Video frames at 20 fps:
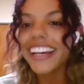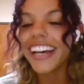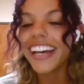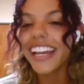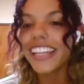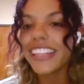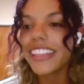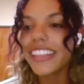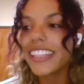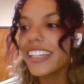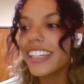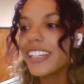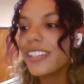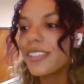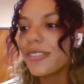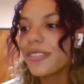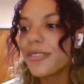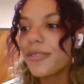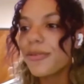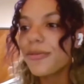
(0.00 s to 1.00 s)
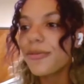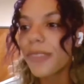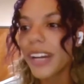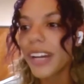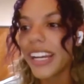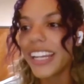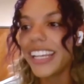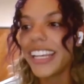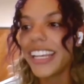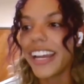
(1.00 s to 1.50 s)
I think
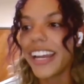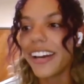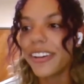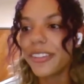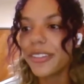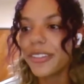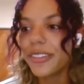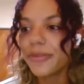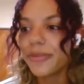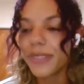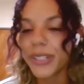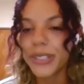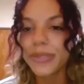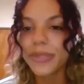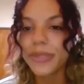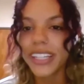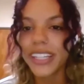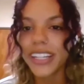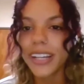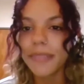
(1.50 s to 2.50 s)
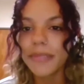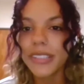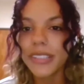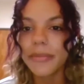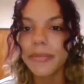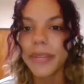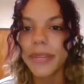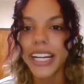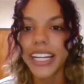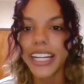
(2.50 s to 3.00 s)
right now the first one that comes to
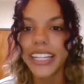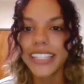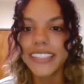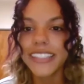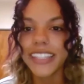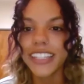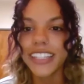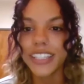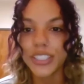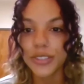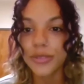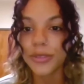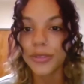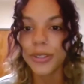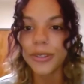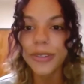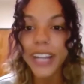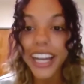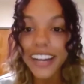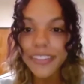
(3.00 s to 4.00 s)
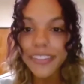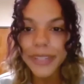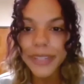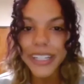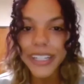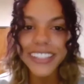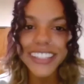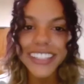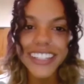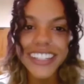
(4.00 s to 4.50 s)
mind is like a true half
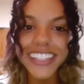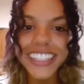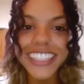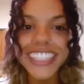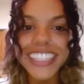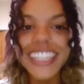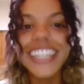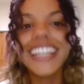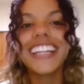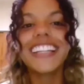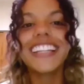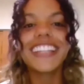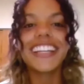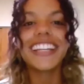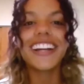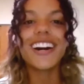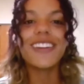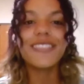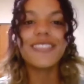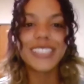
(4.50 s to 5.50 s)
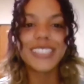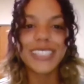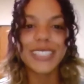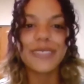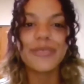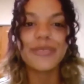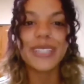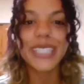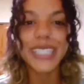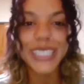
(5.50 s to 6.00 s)
marathon. Like obviously
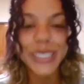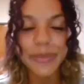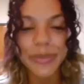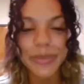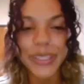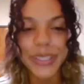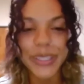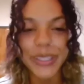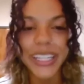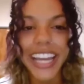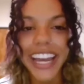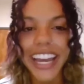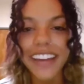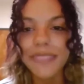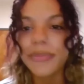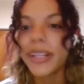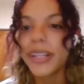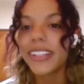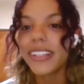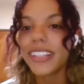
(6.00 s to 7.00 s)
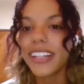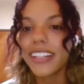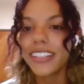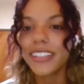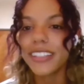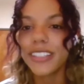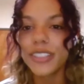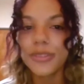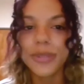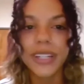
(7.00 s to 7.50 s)
we split a half marathon in
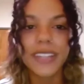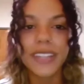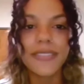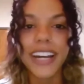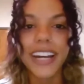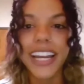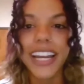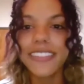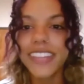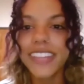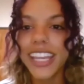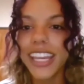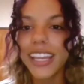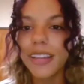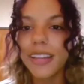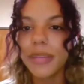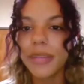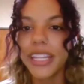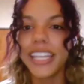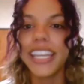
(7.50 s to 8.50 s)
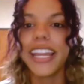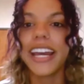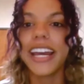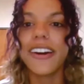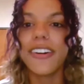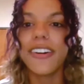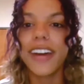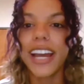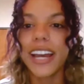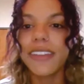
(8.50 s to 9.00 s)
the 25K, but now
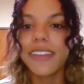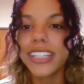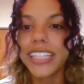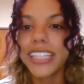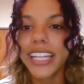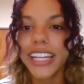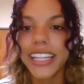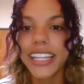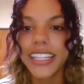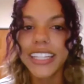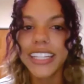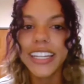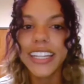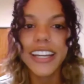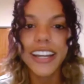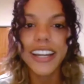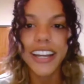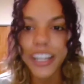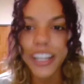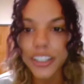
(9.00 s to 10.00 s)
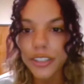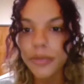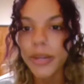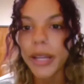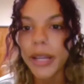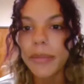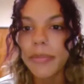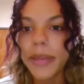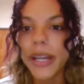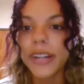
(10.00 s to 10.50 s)
having that under my
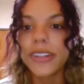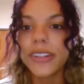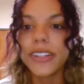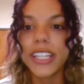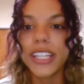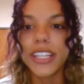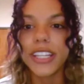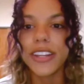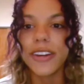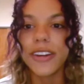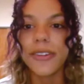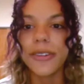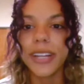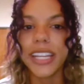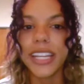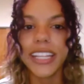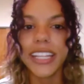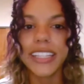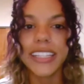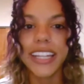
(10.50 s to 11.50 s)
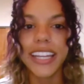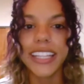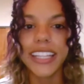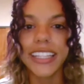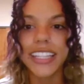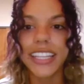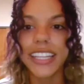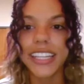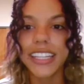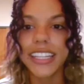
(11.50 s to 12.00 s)
belt and knowing that
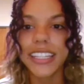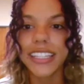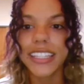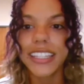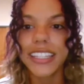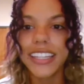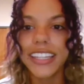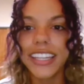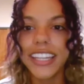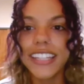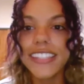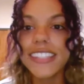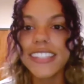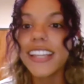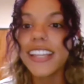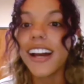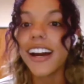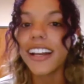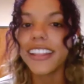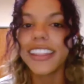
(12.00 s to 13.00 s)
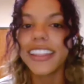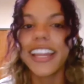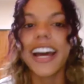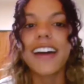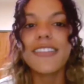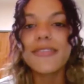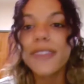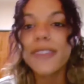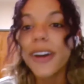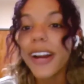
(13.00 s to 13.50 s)
like it's not
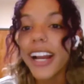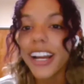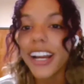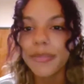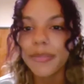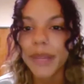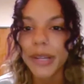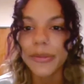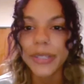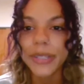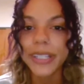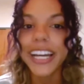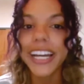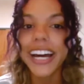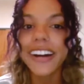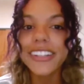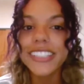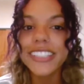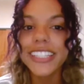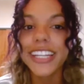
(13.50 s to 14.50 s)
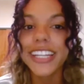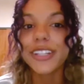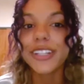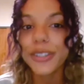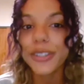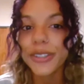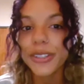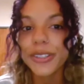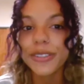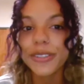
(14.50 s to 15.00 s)
that far out of my wheelhouse and I
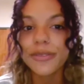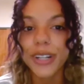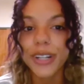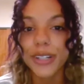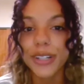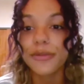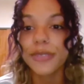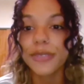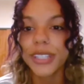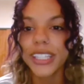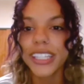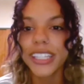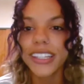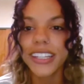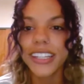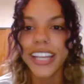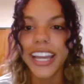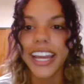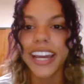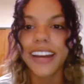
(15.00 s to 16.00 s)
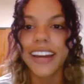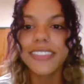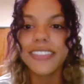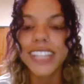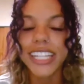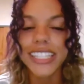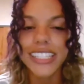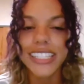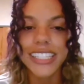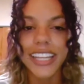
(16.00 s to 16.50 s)
could run a really good half,
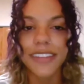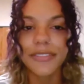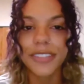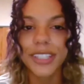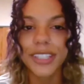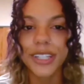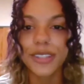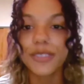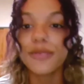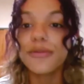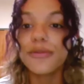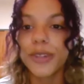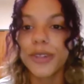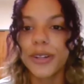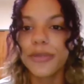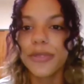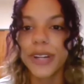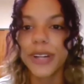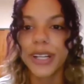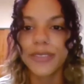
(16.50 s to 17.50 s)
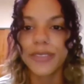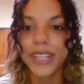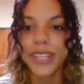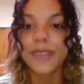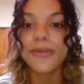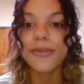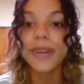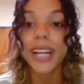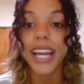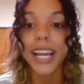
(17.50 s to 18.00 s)
that's definitely on the forefront of like
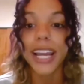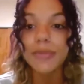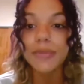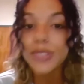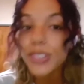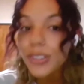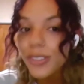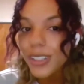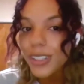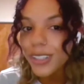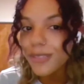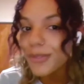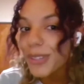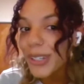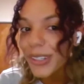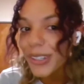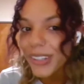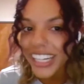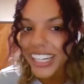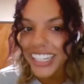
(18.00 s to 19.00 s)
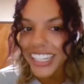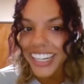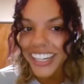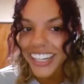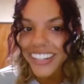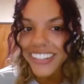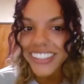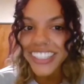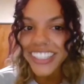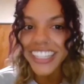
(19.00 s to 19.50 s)
what I'm shooting for right now.